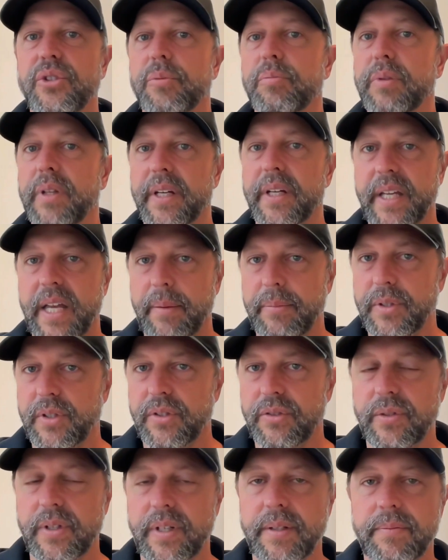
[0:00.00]
your blood
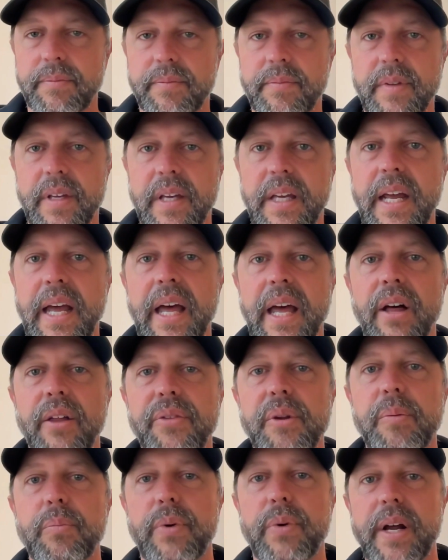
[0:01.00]
chemistry. In a
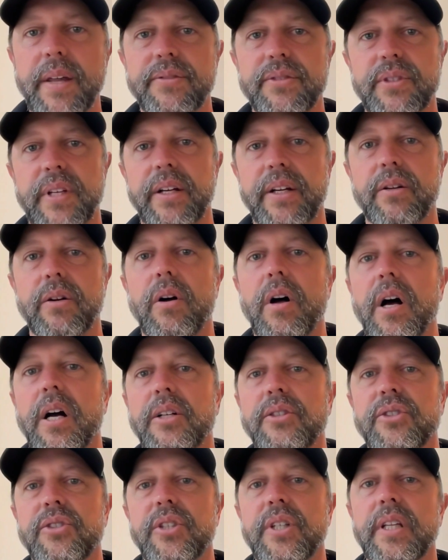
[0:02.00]
healthy breath cycle,
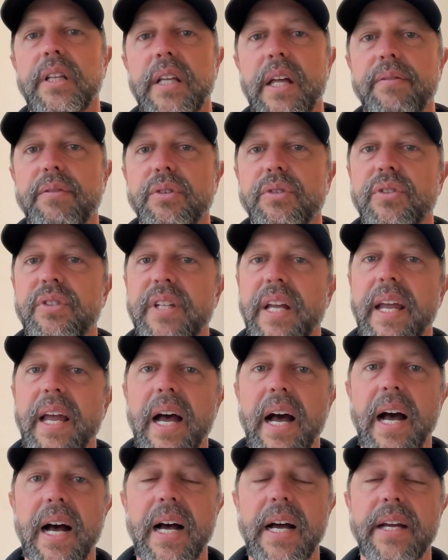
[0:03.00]
oxygen levels stay
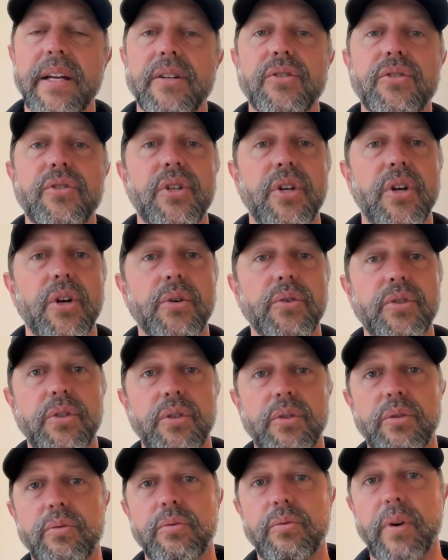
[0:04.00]
high,
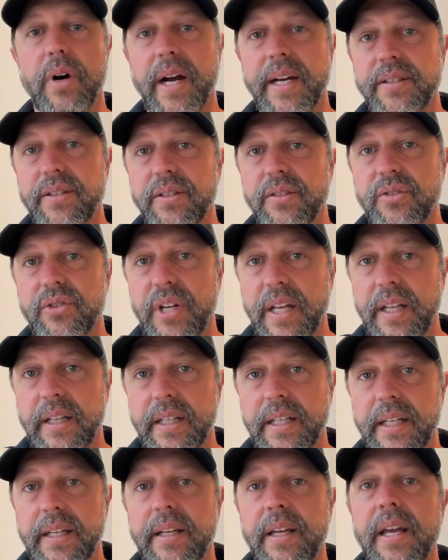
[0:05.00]
CO2 rises
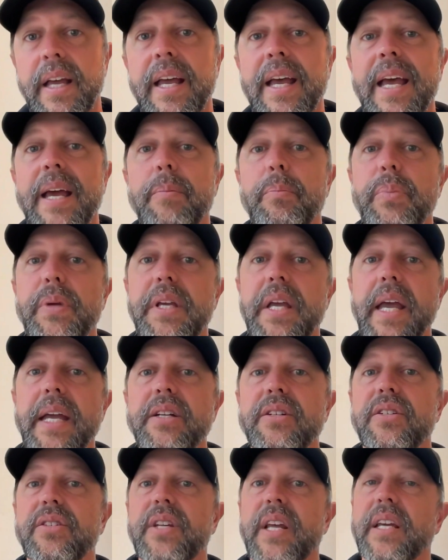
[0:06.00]
gently, and
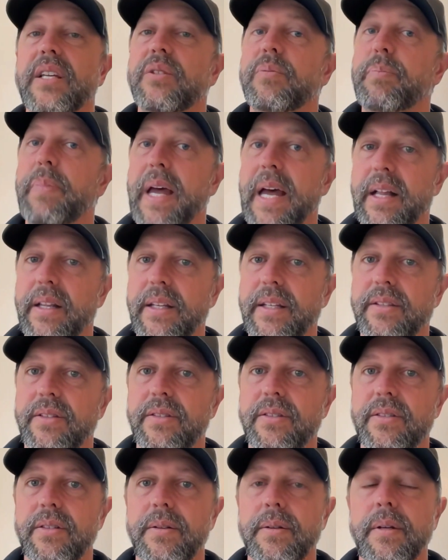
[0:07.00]
pH stays
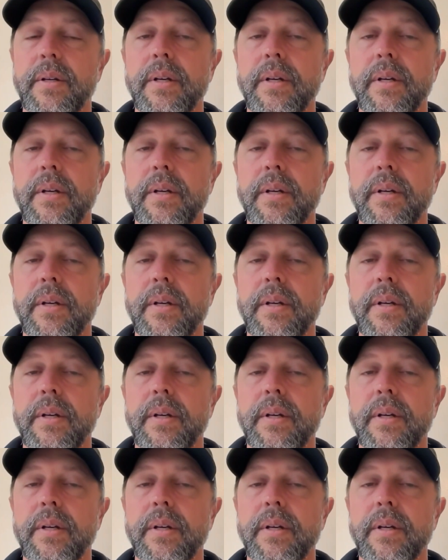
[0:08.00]
balanced.